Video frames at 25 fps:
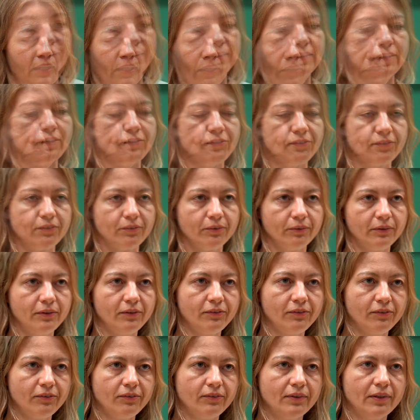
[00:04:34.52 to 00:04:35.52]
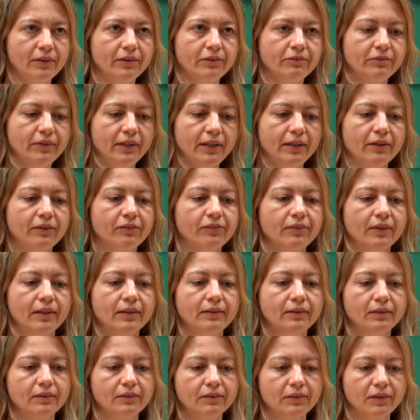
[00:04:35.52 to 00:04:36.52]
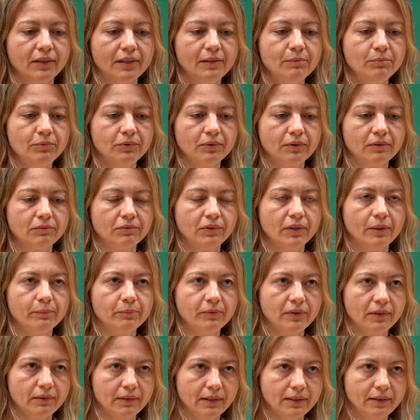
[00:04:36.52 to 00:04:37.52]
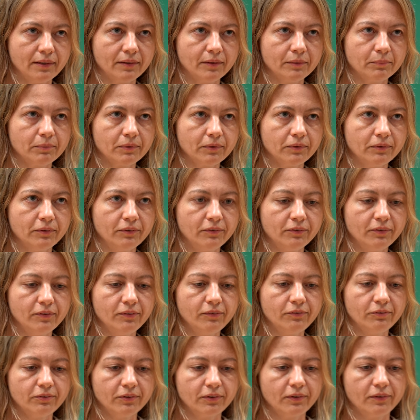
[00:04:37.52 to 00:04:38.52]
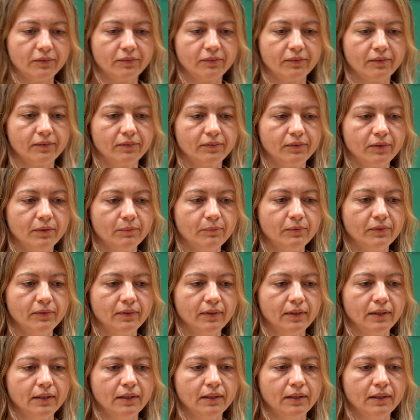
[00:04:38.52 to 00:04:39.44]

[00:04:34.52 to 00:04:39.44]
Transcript: This is now a very exciting time to develop theoretical approaches for these systems,